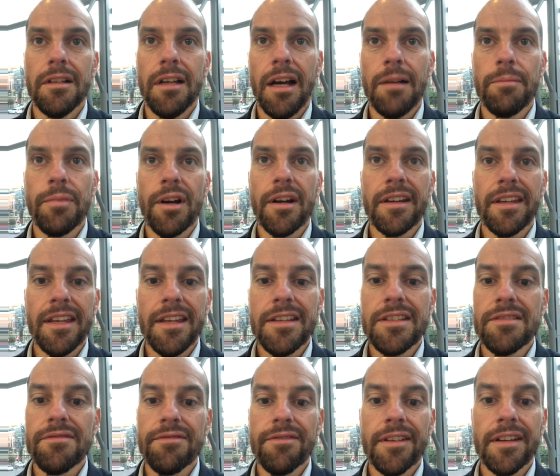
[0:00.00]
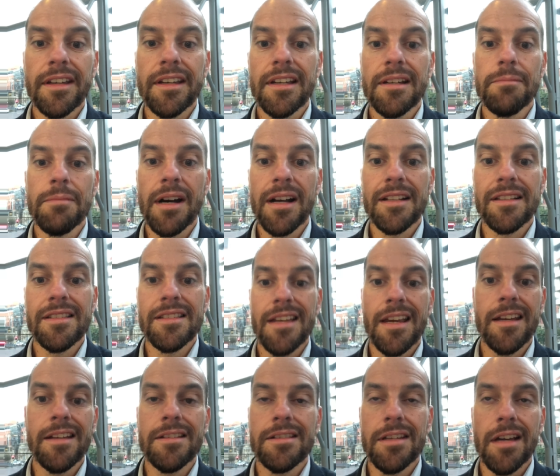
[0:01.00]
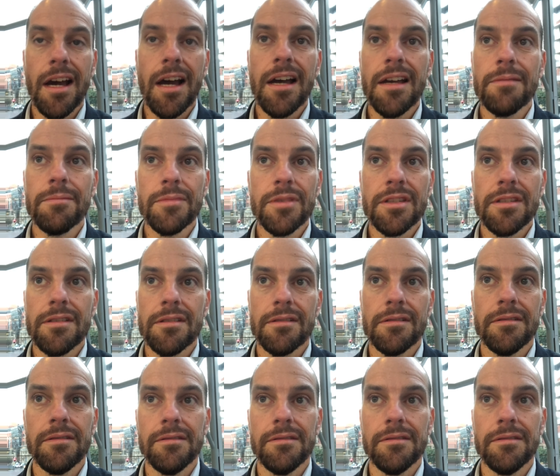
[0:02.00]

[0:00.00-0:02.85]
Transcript: I broke each finger about 10 times.